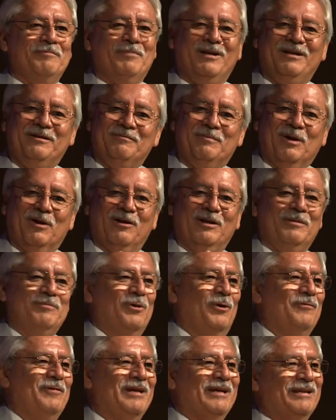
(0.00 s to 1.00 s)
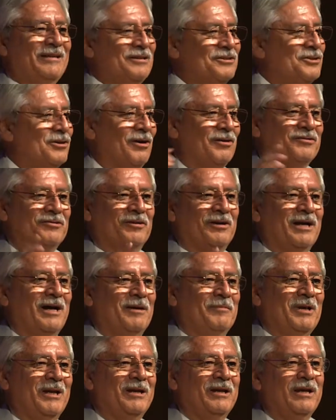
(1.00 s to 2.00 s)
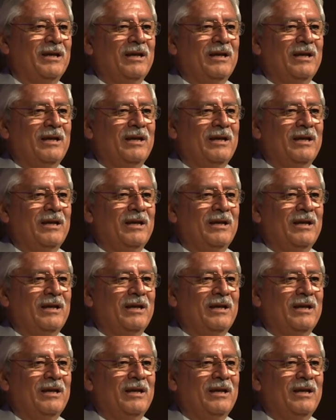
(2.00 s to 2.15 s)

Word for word: but he's barely moving, and the sharks are coming.